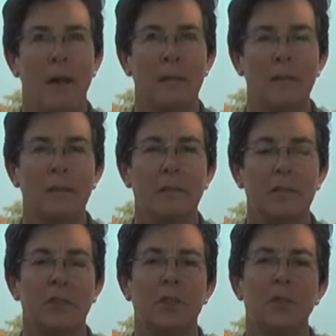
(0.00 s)
well
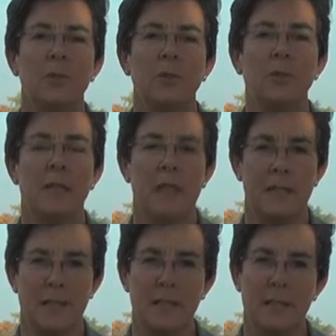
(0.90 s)
to
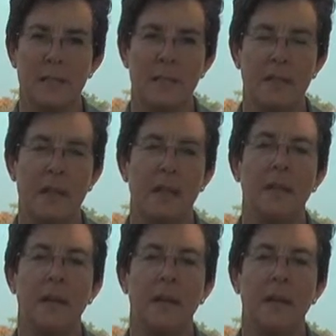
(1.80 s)
consistency,